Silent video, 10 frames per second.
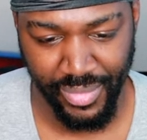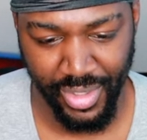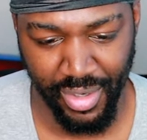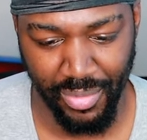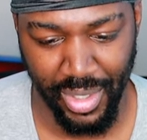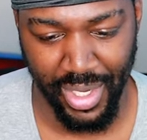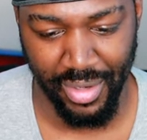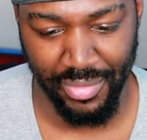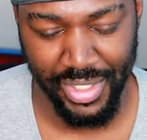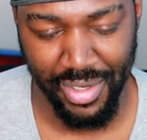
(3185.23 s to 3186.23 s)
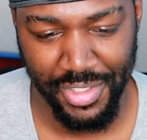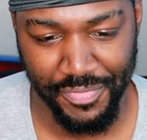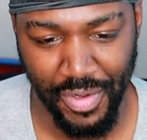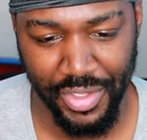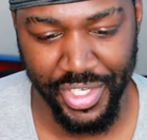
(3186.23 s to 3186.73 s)
Oh wow, we always
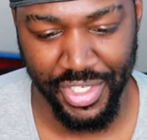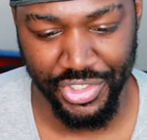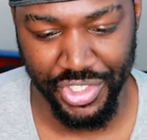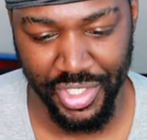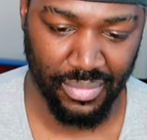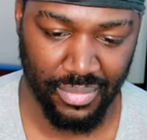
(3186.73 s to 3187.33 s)
falling into shit.